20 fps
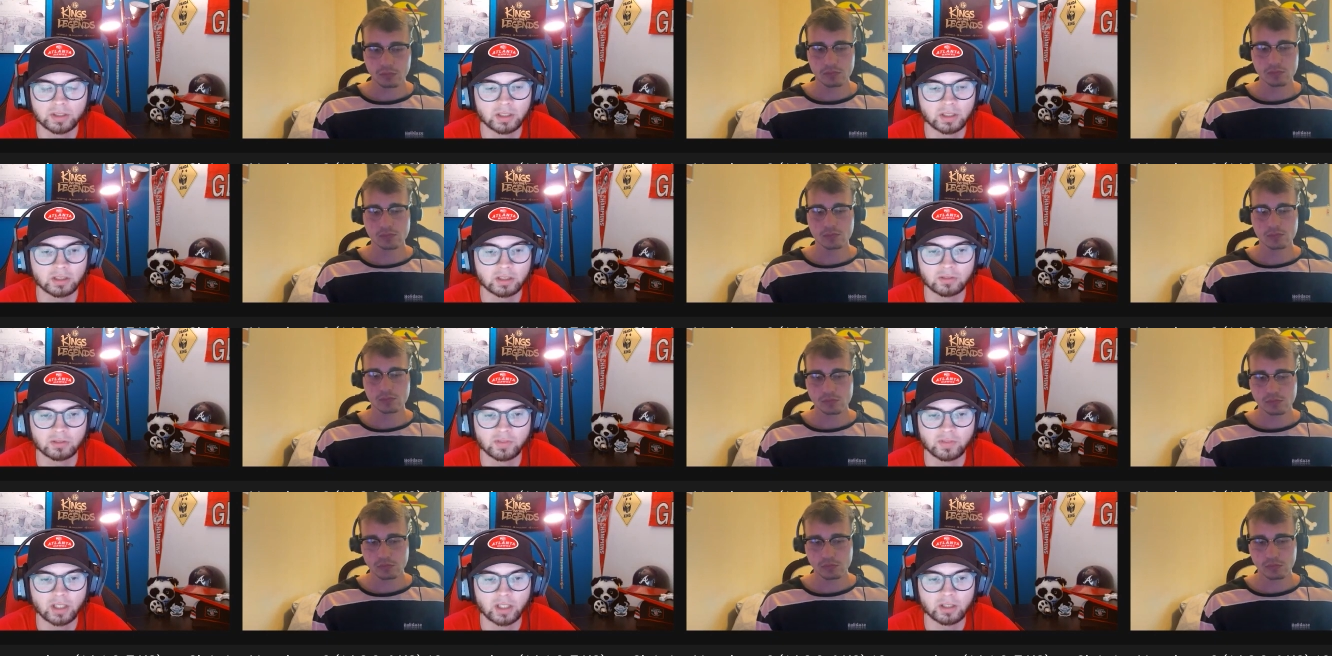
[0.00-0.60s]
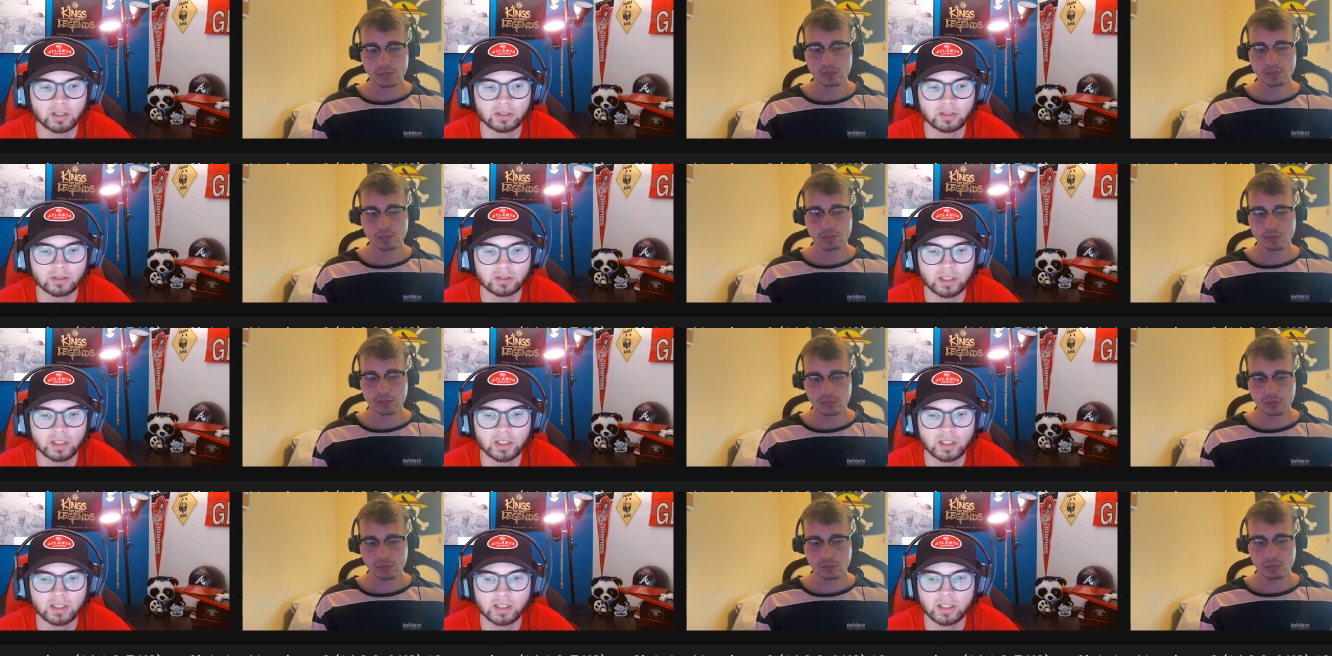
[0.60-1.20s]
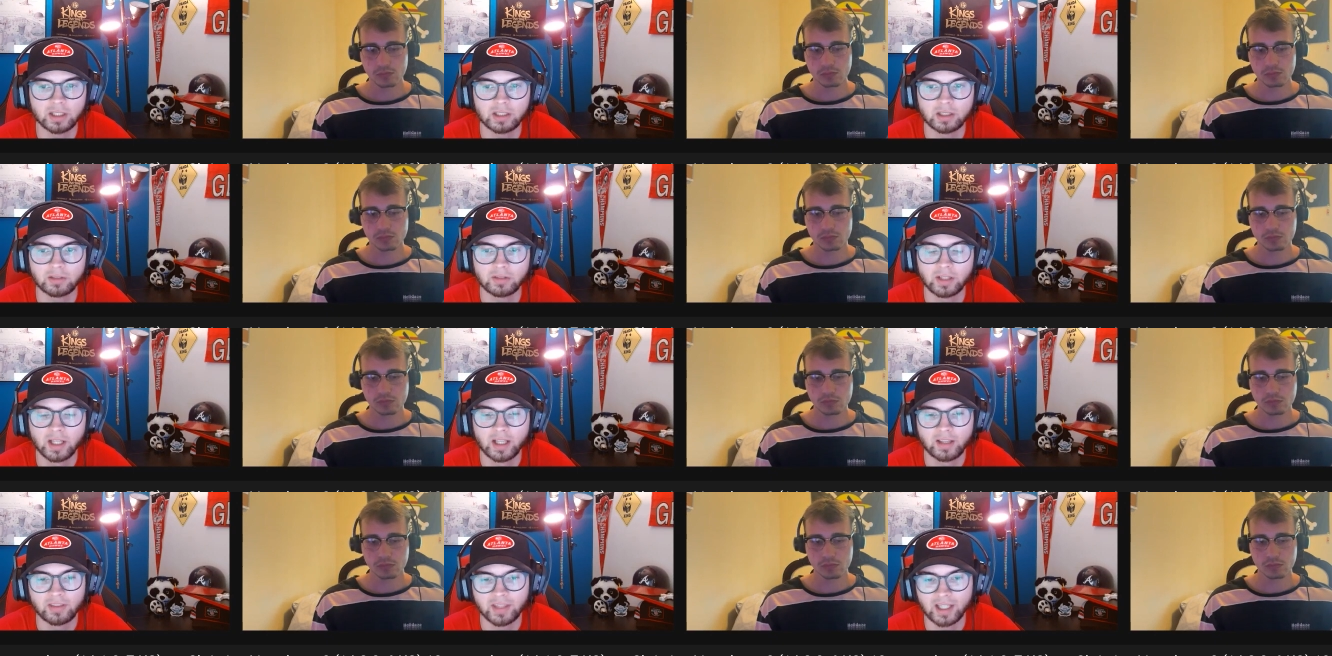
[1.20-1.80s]
Speaker 1: It is very elite, and
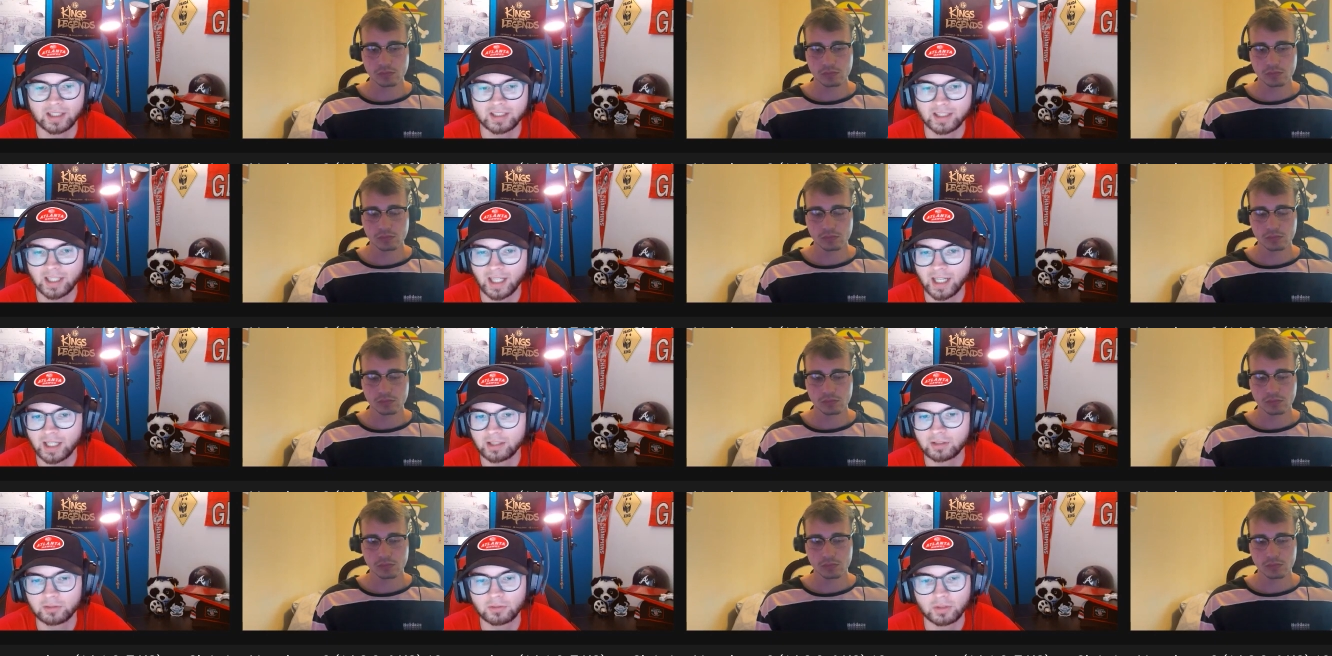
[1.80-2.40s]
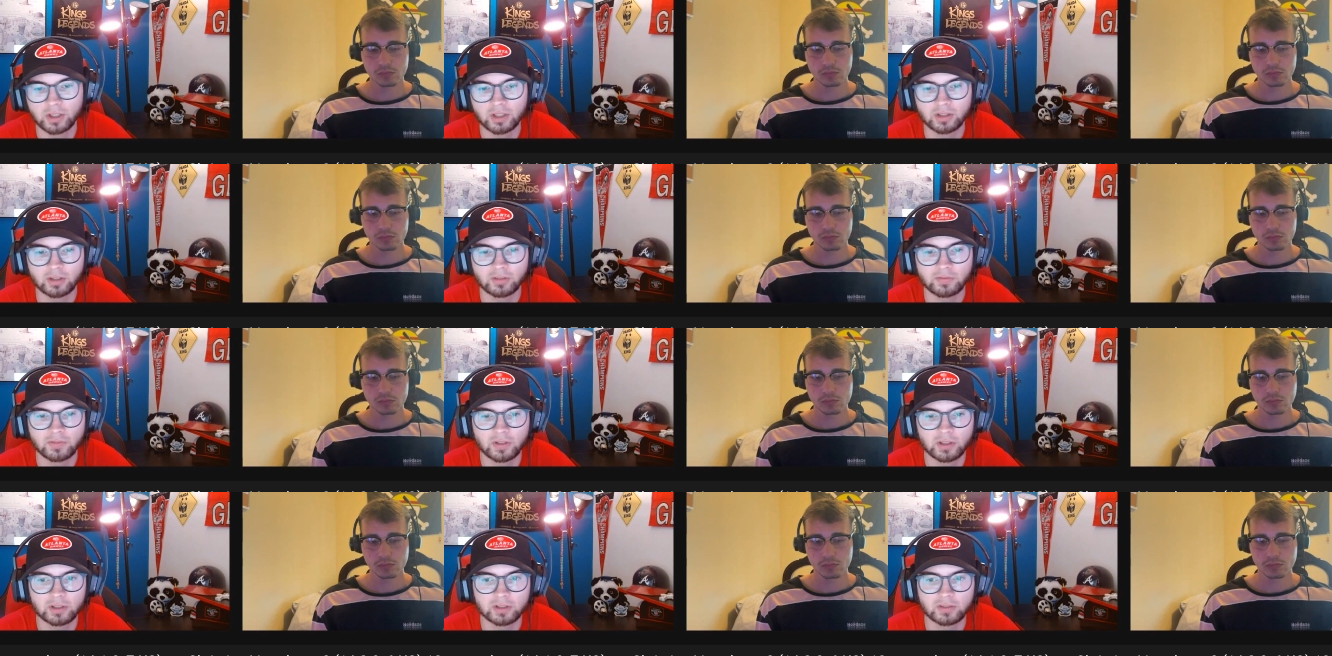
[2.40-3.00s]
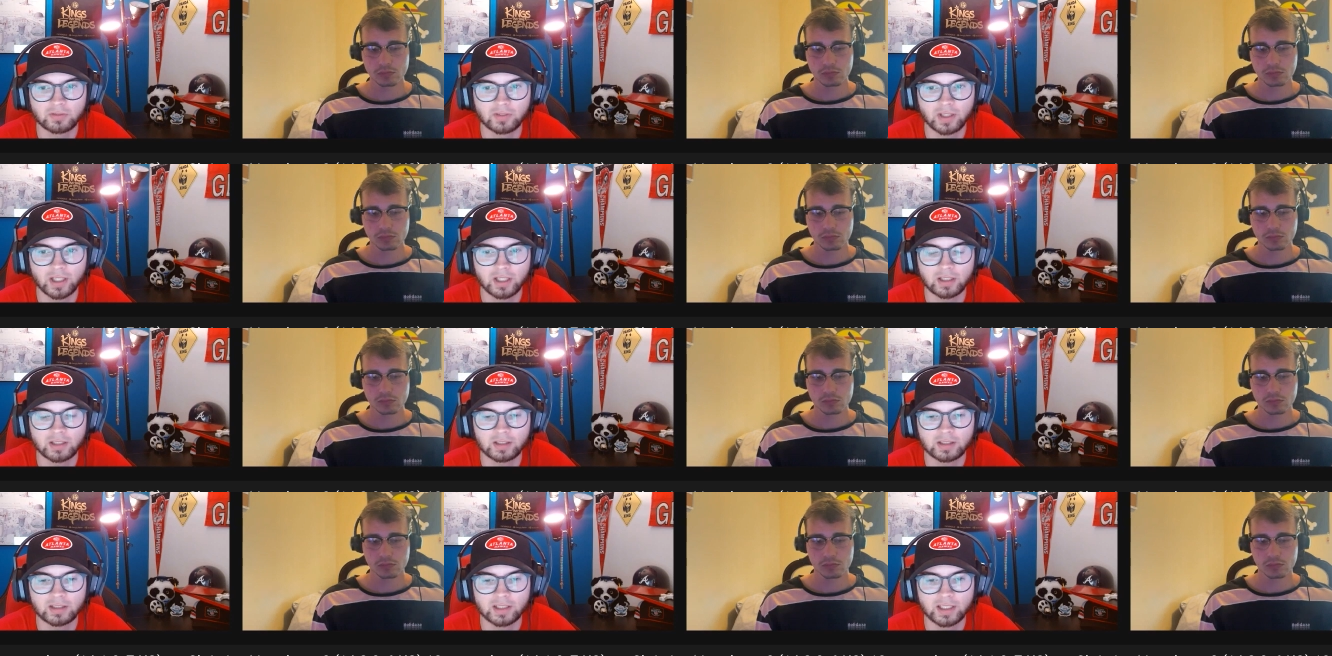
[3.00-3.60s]
it that's kind of where in the first
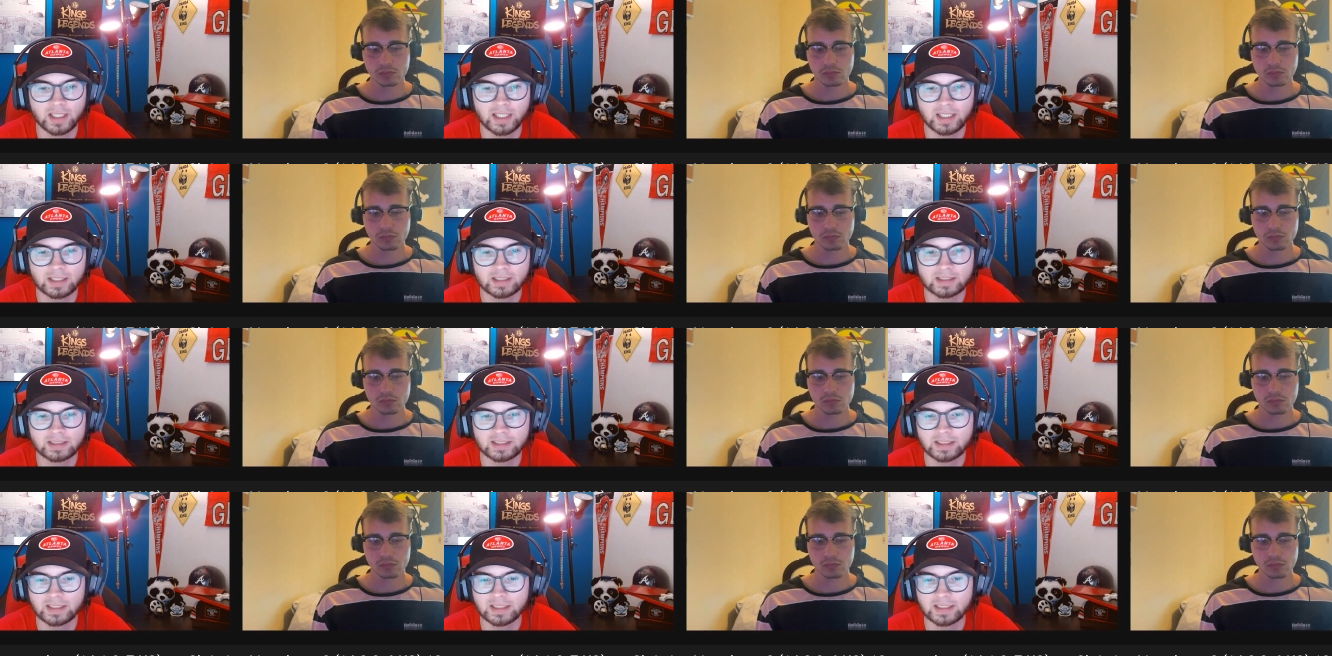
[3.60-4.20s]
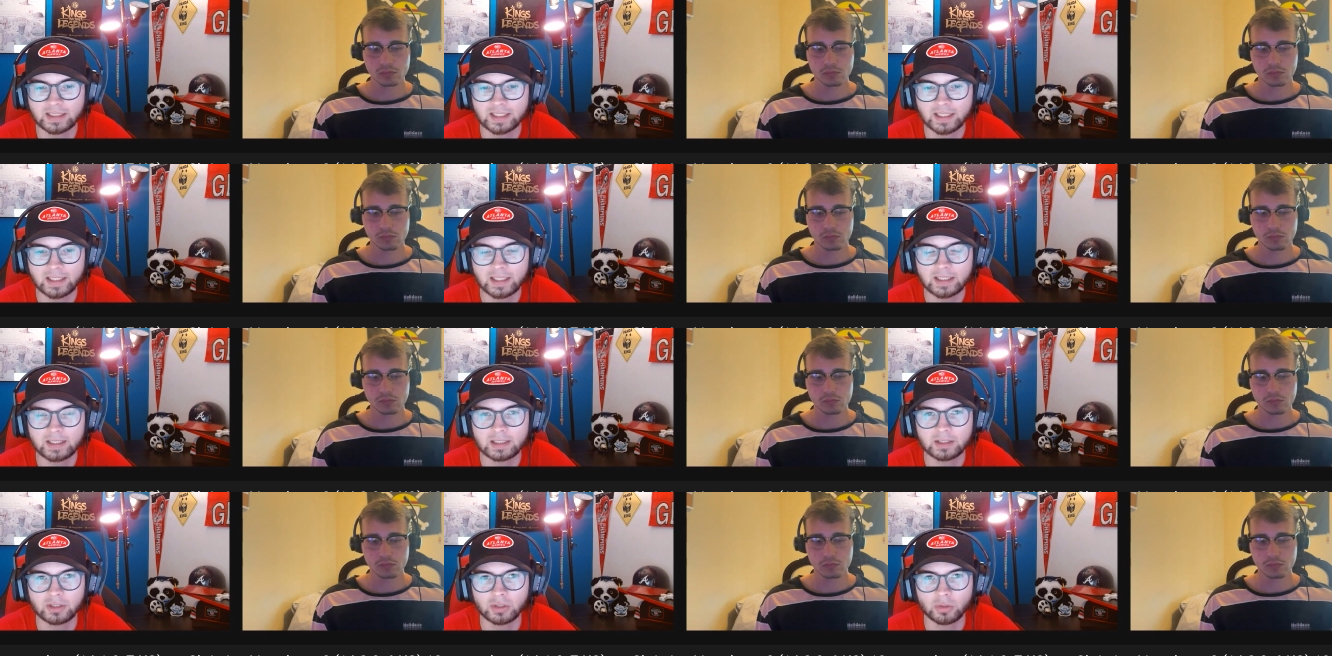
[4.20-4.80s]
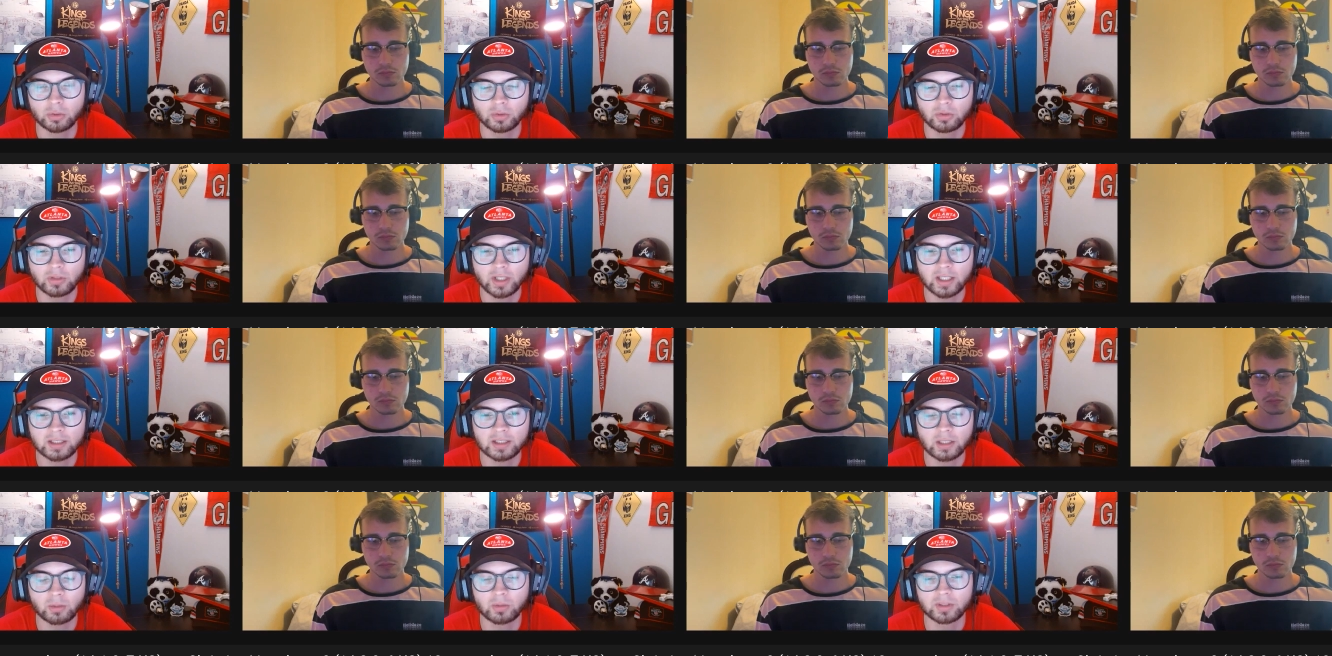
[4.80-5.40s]
fight, It, she didn't
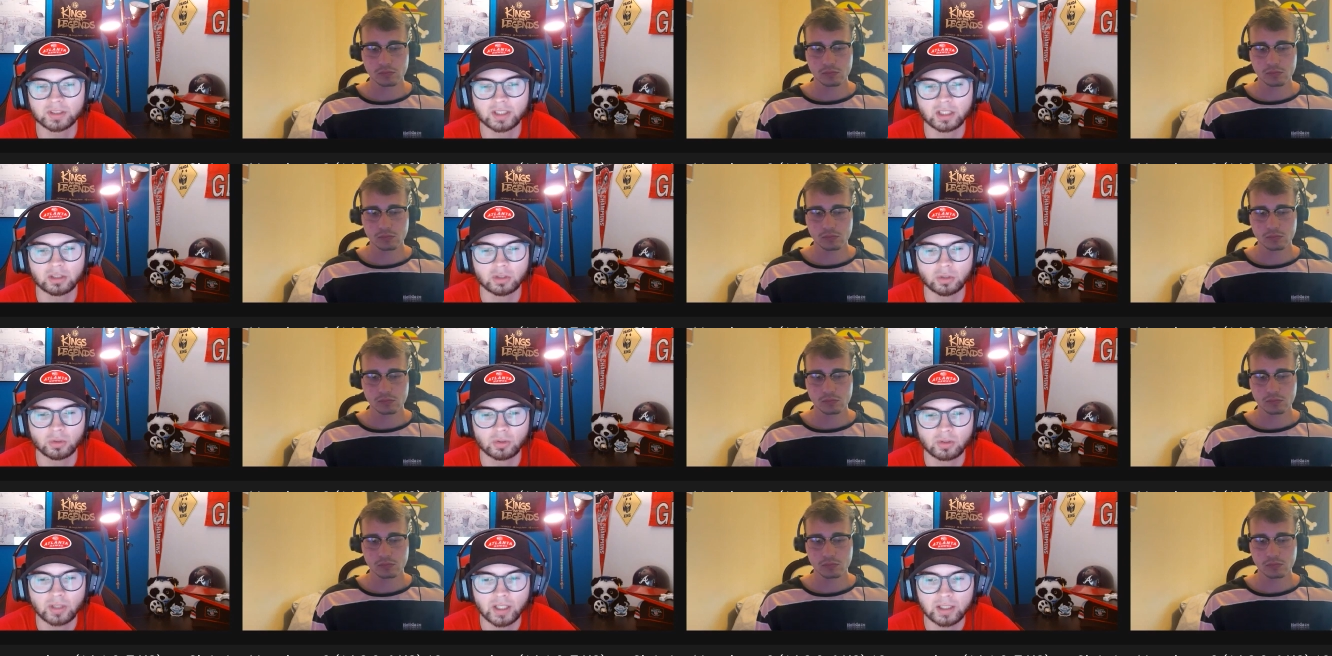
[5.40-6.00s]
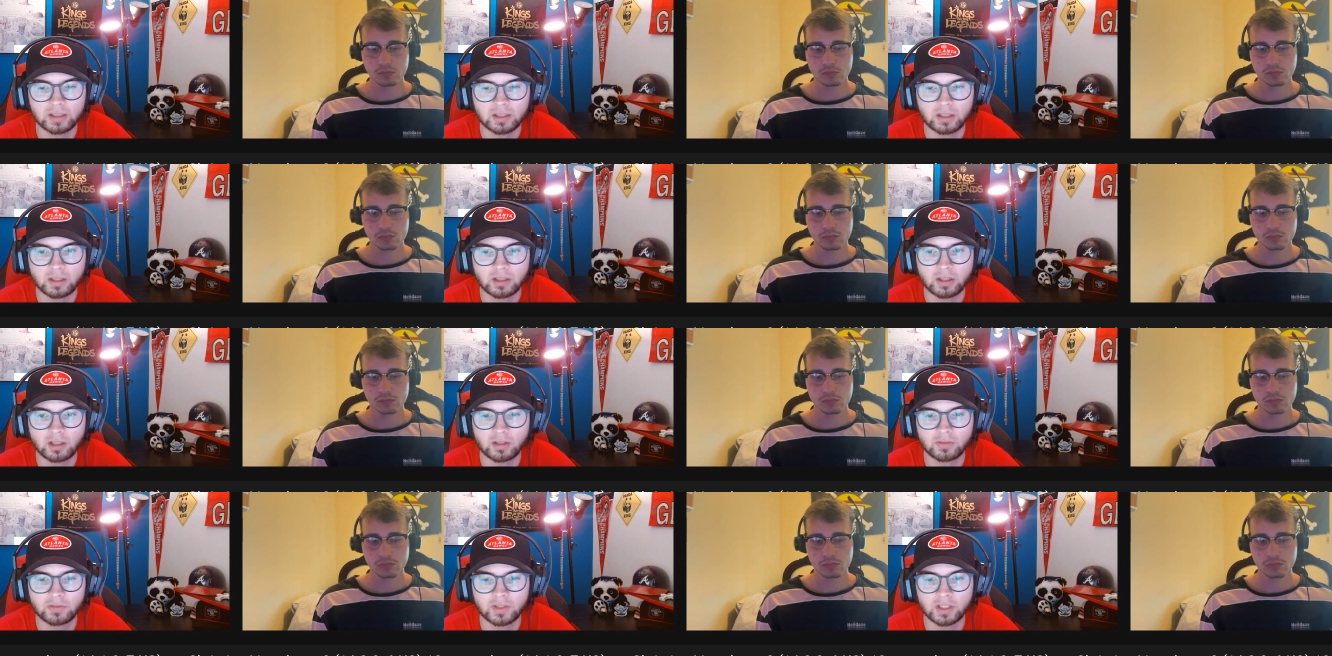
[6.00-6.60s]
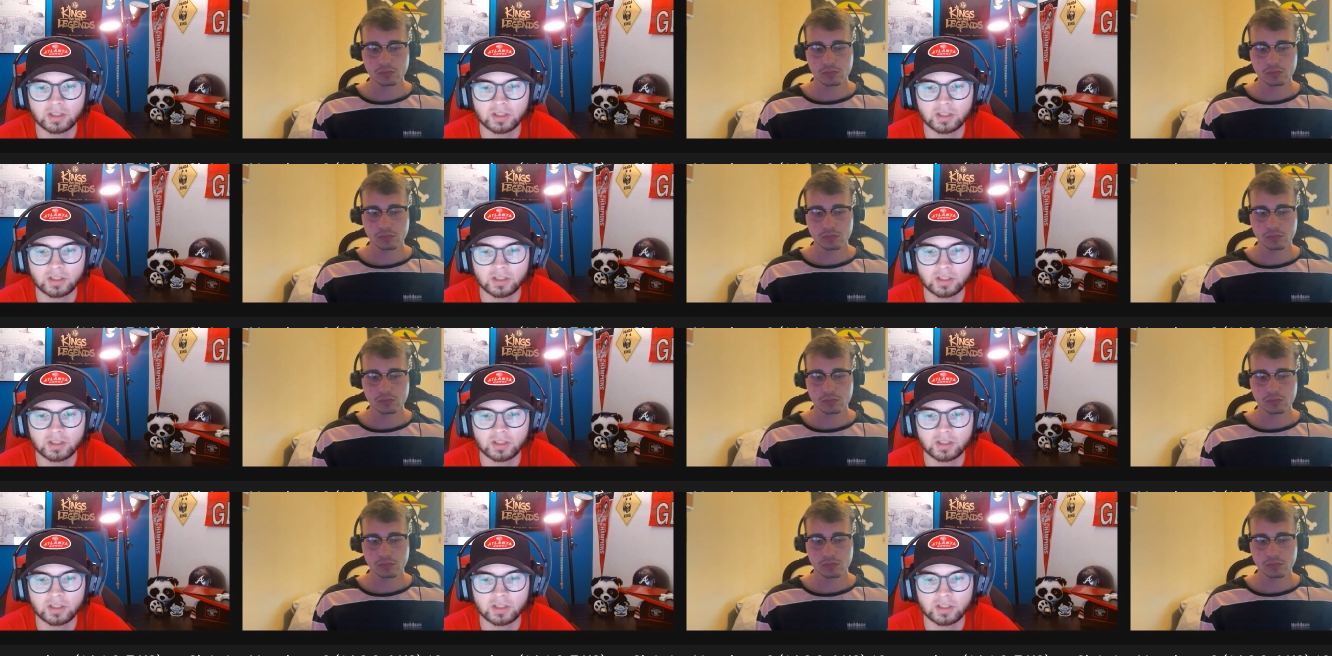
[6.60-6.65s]
utilize, I want to say utilize it enough.